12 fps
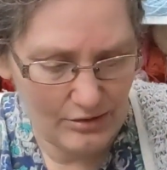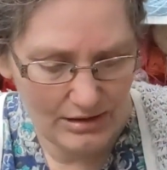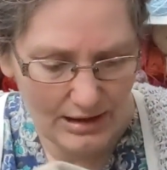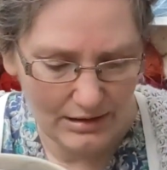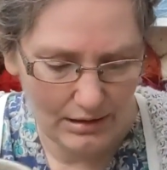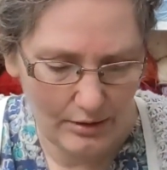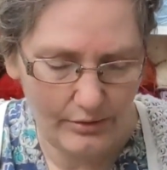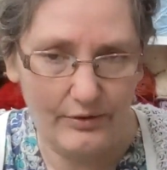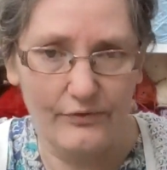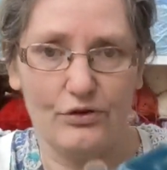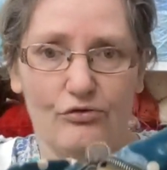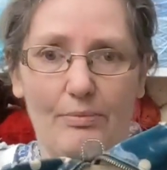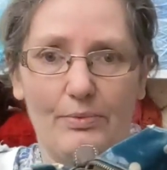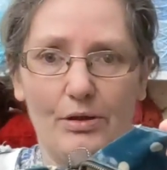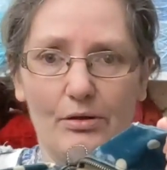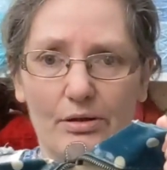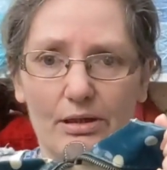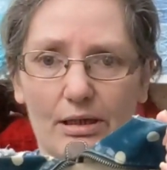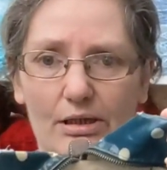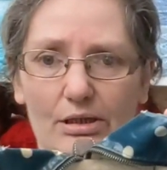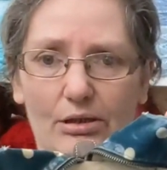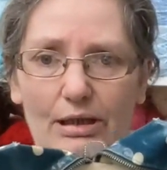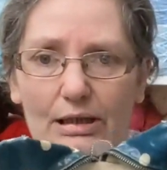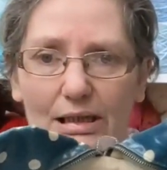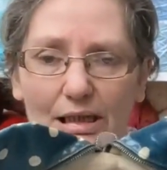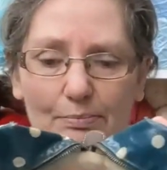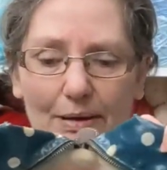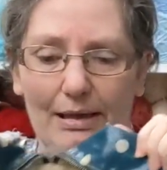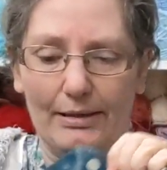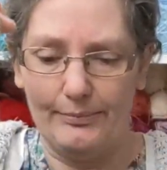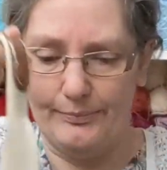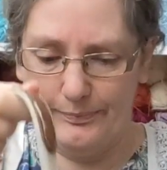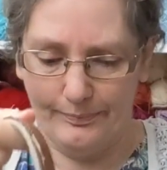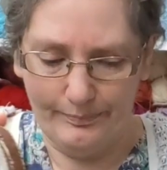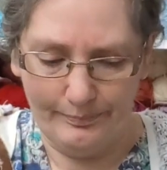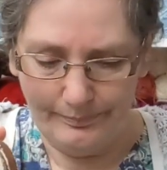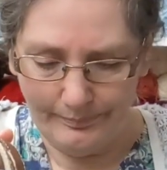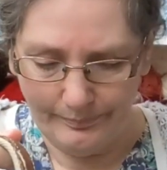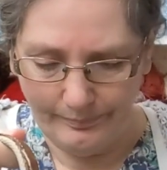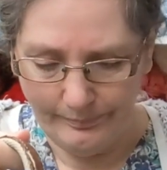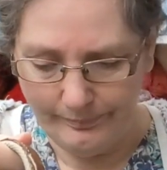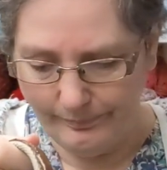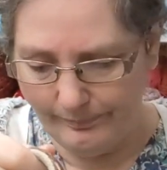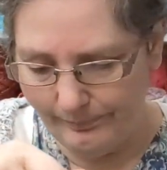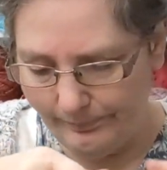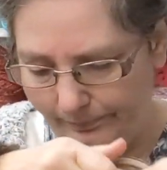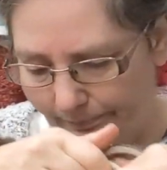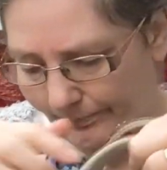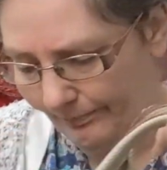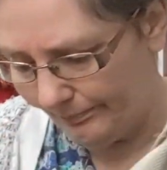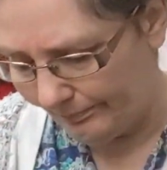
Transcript: had a load of scrap yarns that I stuck into this bag. So